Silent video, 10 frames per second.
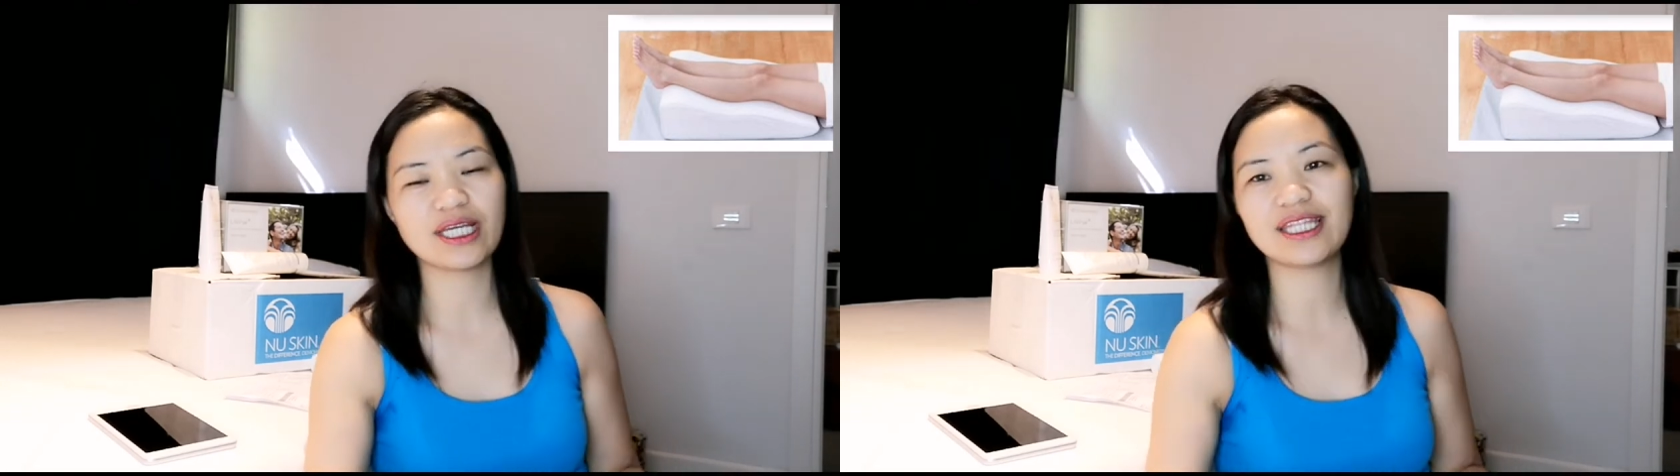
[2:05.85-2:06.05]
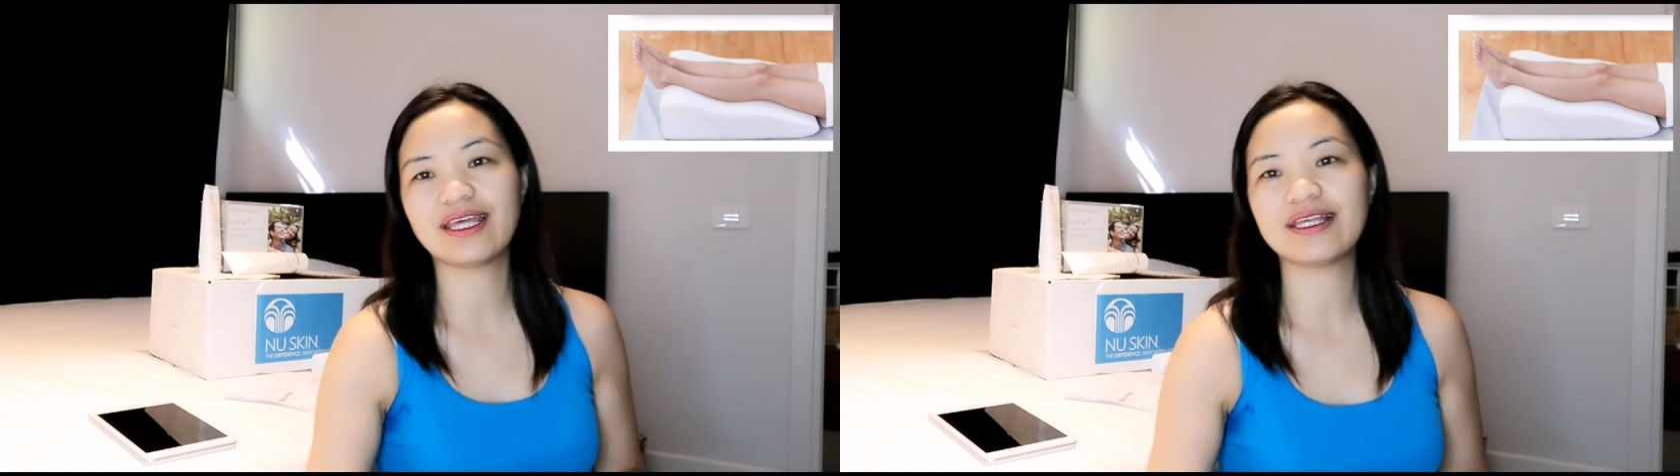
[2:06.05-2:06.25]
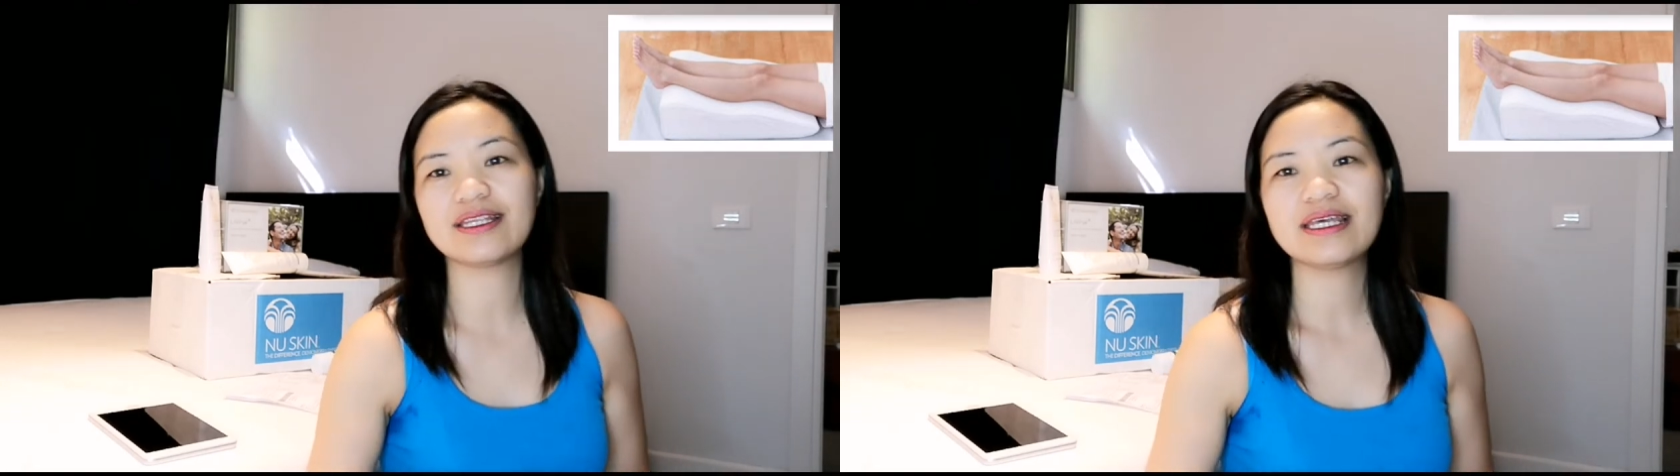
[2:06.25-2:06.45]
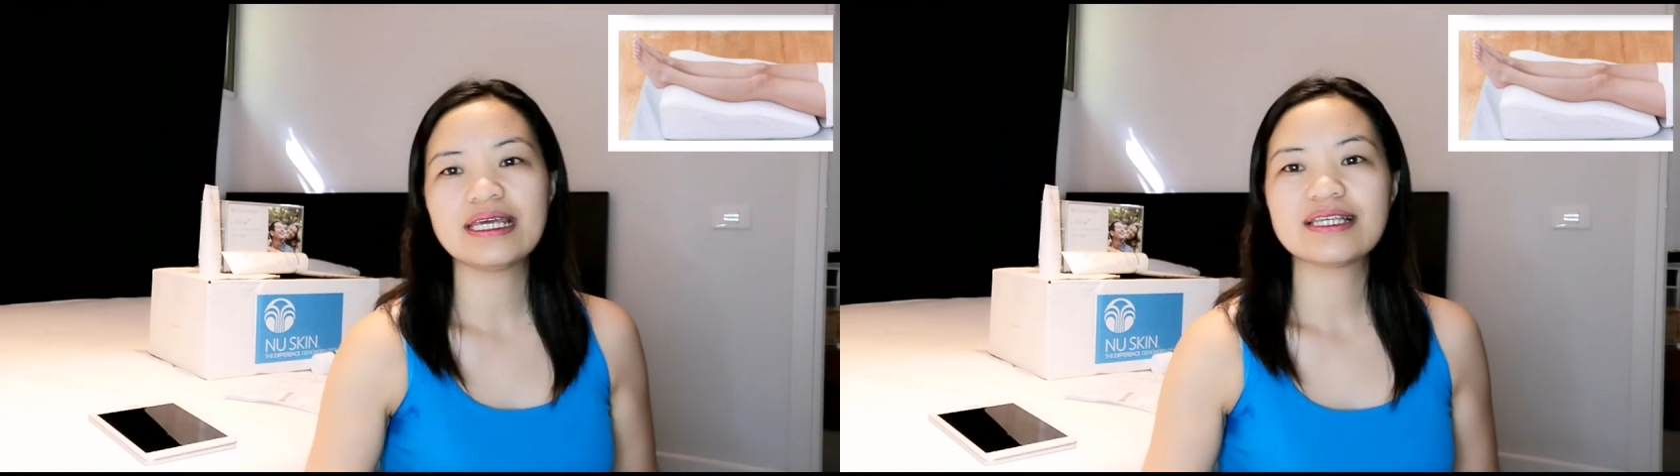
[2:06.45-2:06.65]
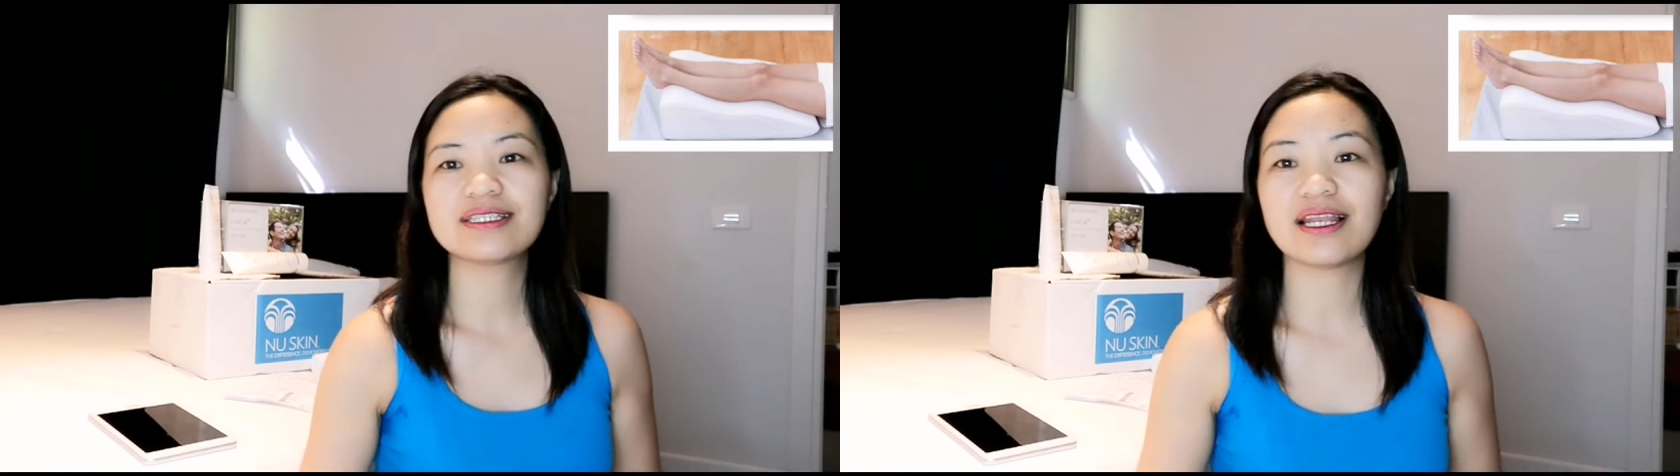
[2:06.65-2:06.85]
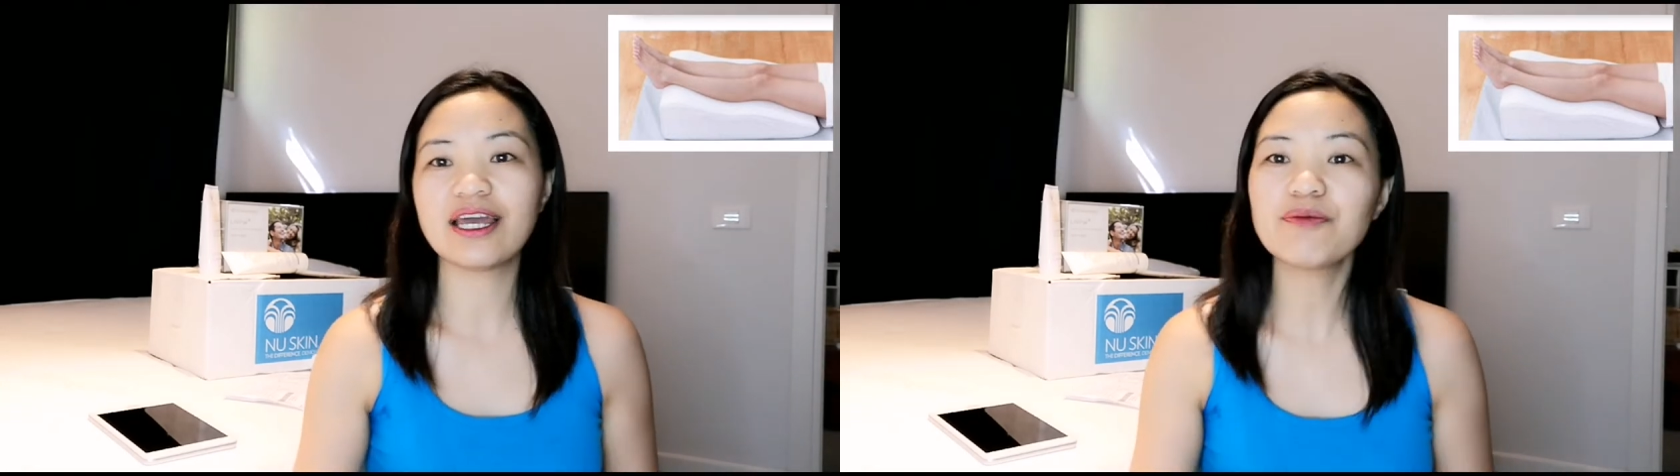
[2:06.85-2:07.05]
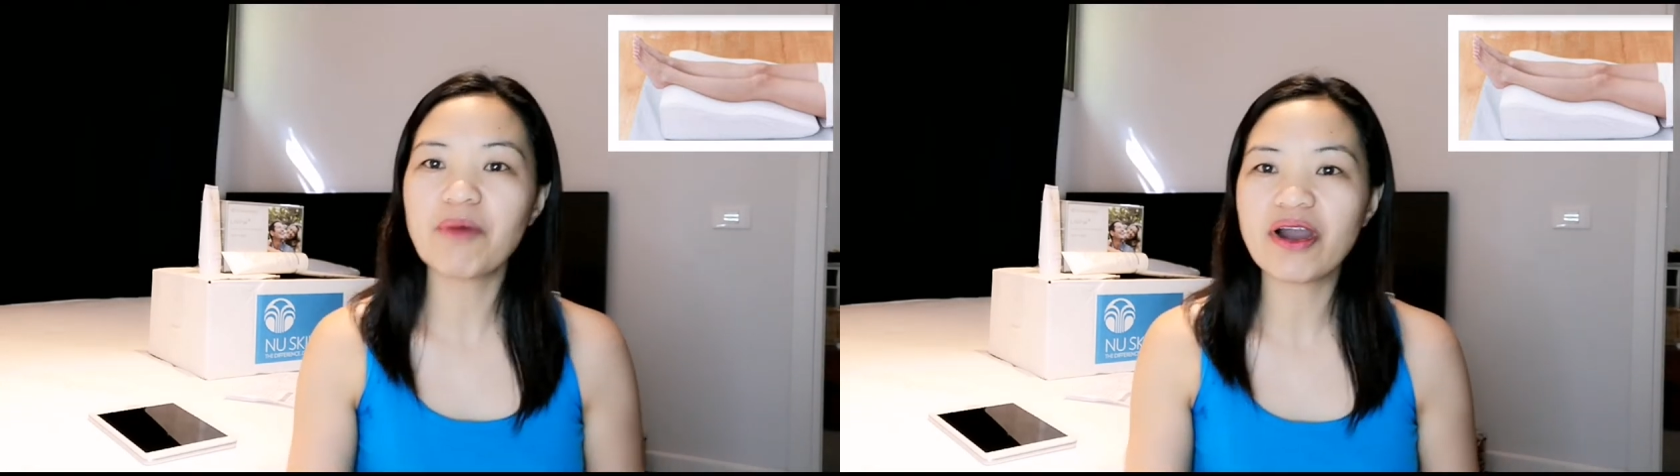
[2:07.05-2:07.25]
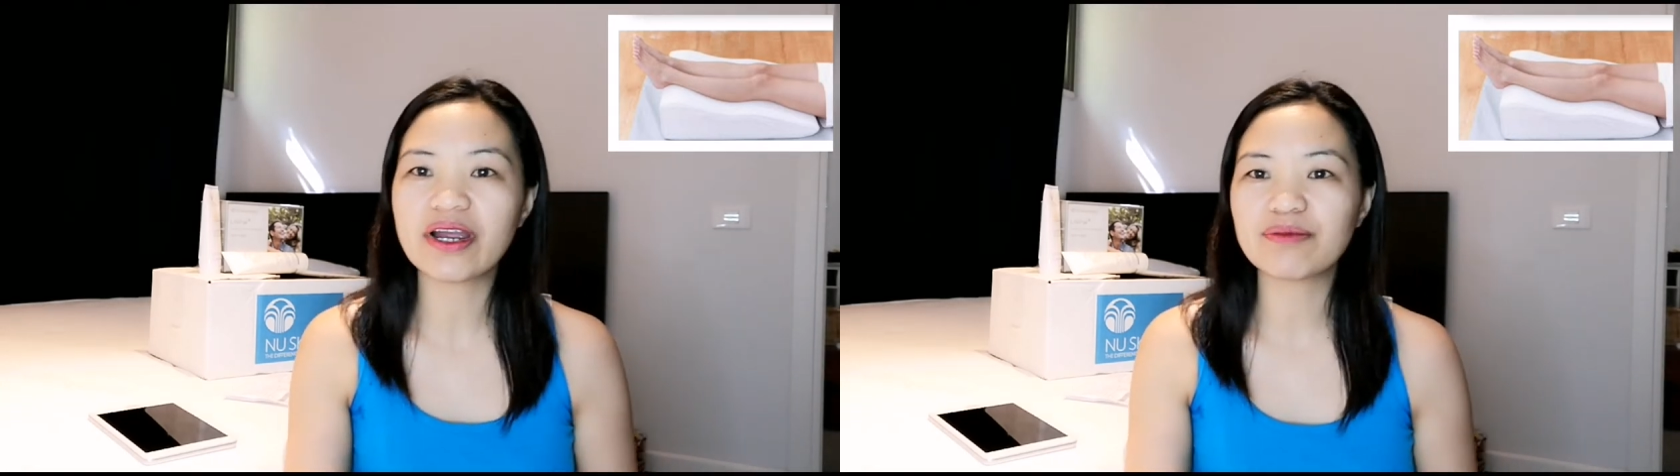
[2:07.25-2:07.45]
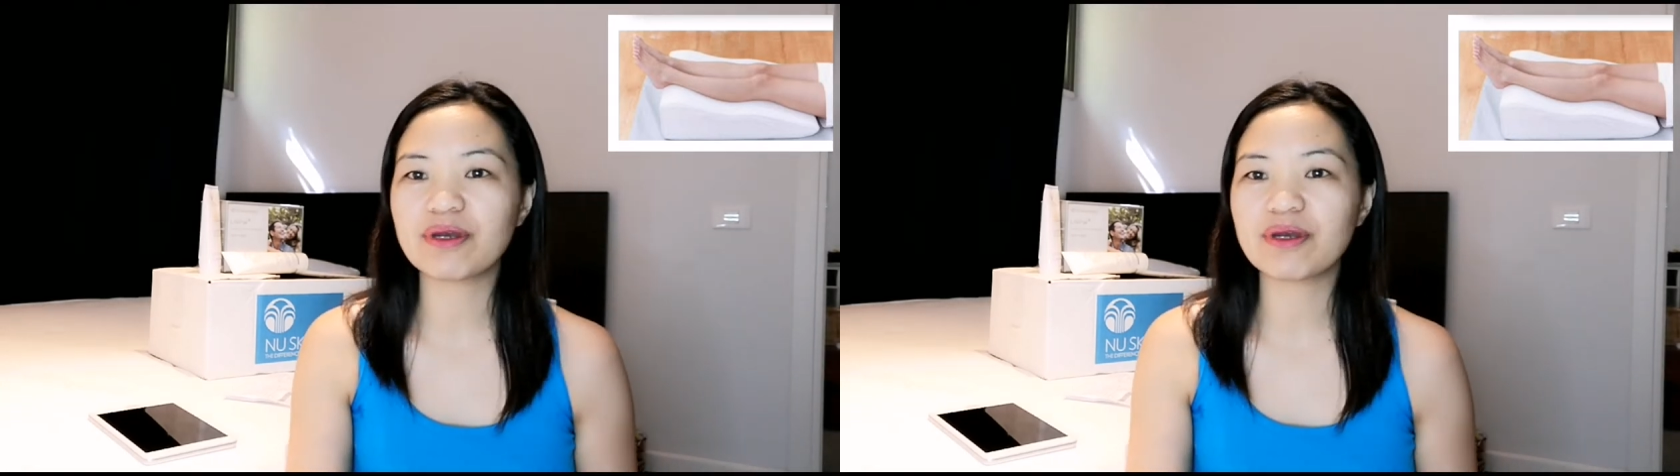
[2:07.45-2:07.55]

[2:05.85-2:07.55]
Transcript: And then, sa leg part,